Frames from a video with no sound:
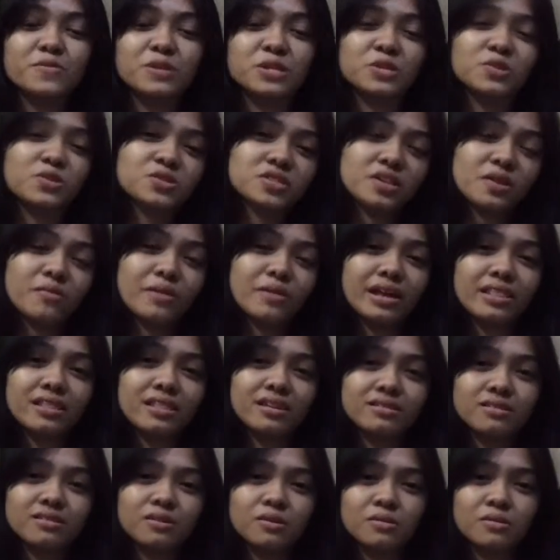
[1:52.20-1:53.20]
we used a while
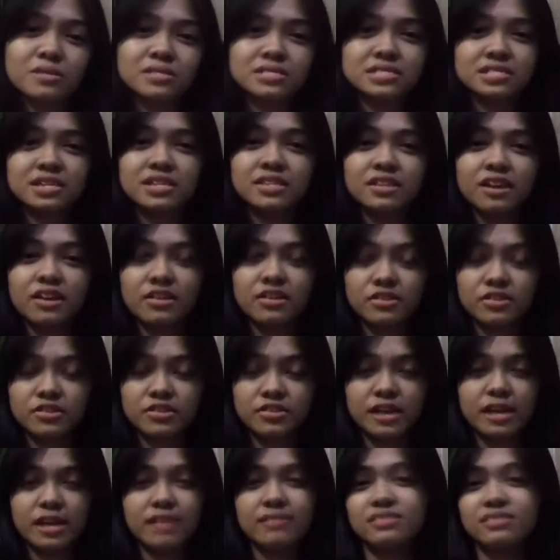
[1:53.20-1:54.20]
ago is none other
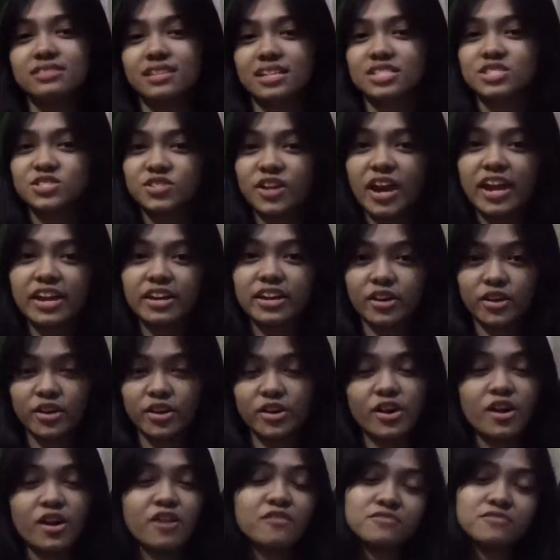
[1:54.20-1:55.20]
than the
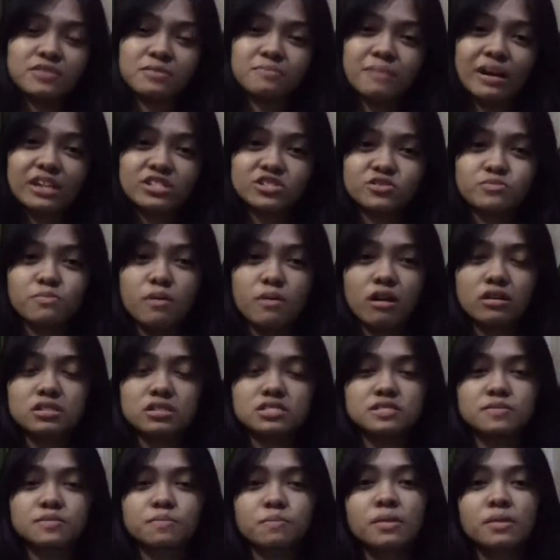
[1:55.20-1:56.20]
striker of a
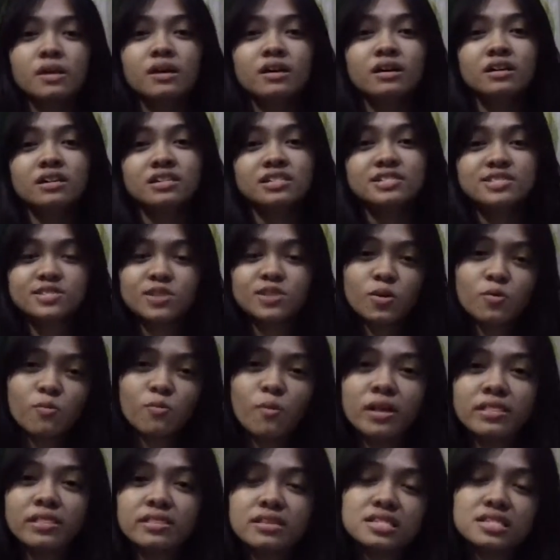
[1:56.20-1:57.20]
matchbox. So,
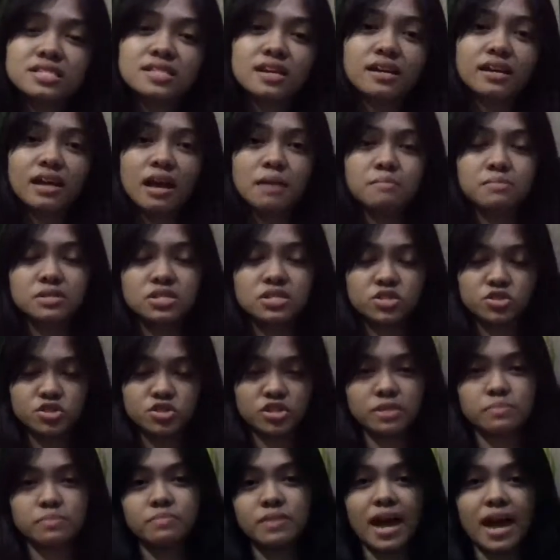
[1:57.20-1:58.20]
what is the
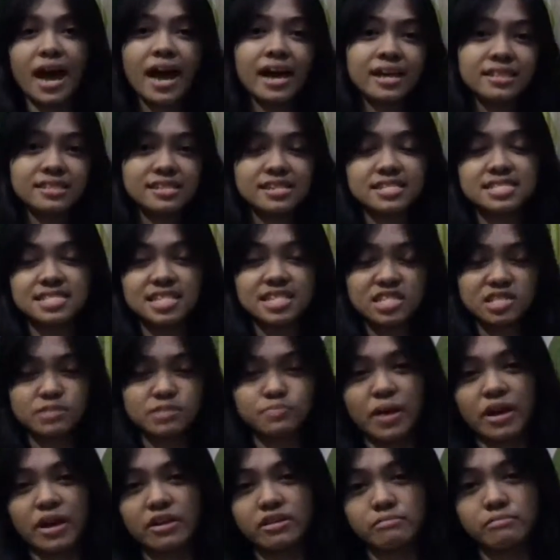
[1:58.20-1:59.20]
chemistry behind this
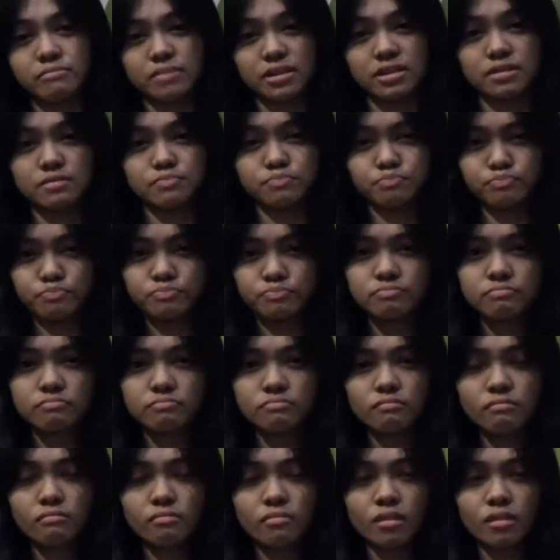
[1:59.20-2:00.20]
experiment?
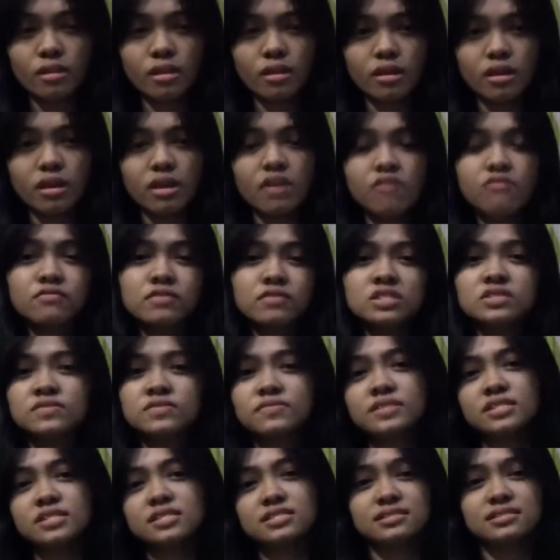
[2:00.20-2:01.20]

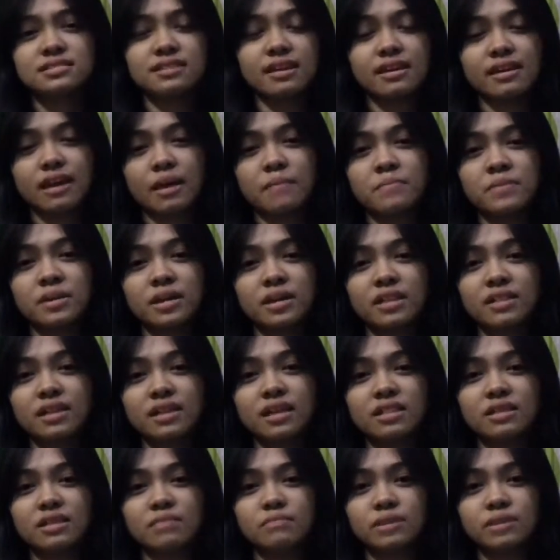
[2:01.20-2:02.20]
Phosphorus is a chemical
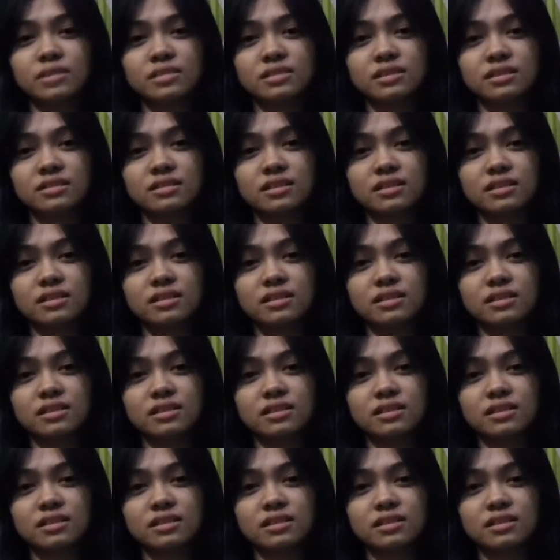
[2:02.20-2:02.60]
element that